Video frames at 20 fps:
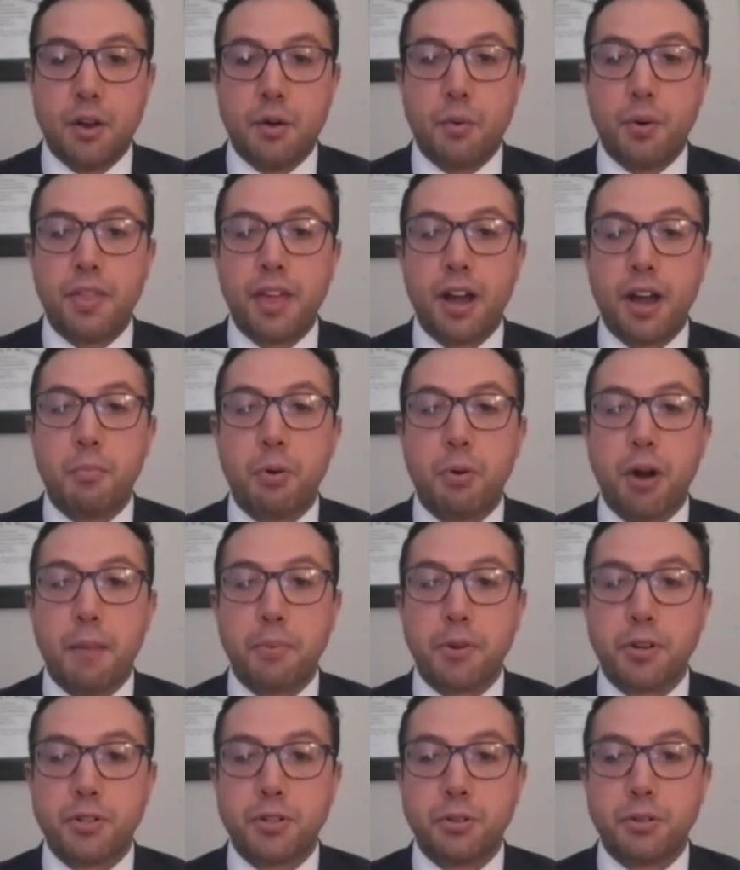Without
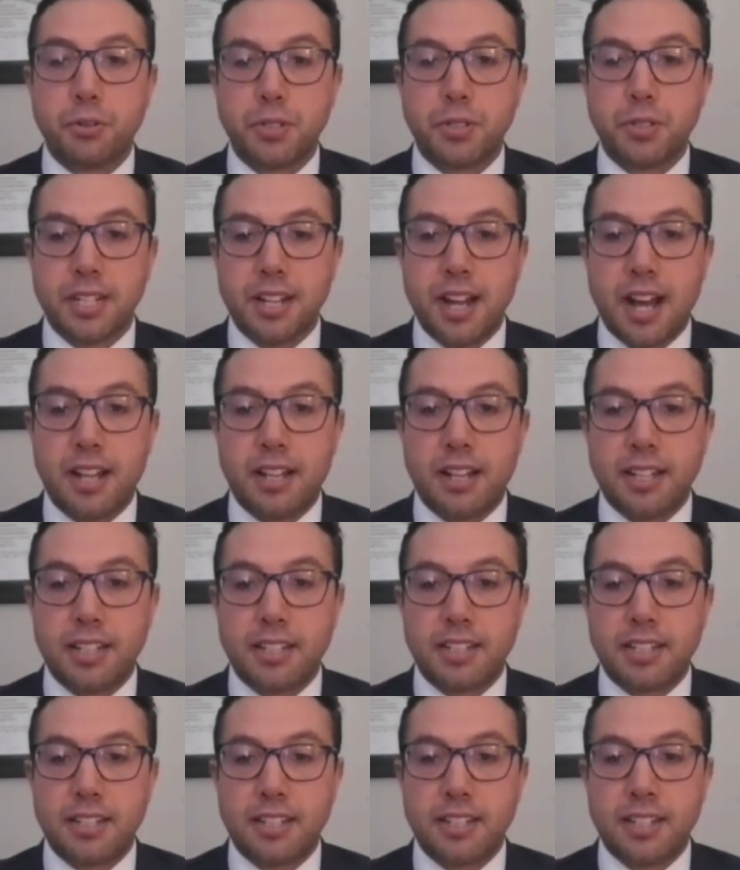proper tools and
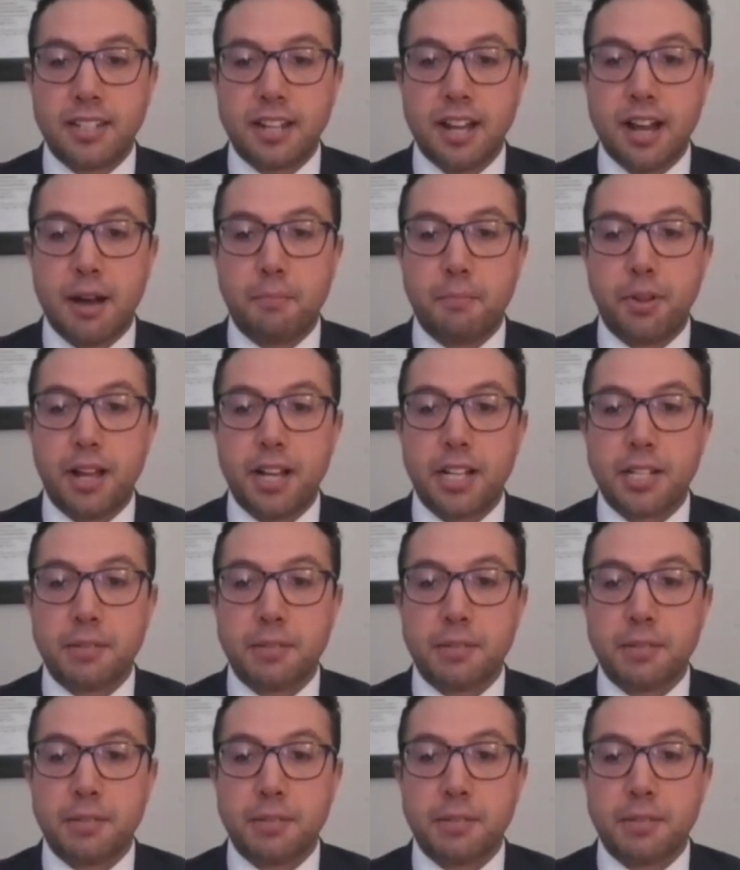knowledge, this complex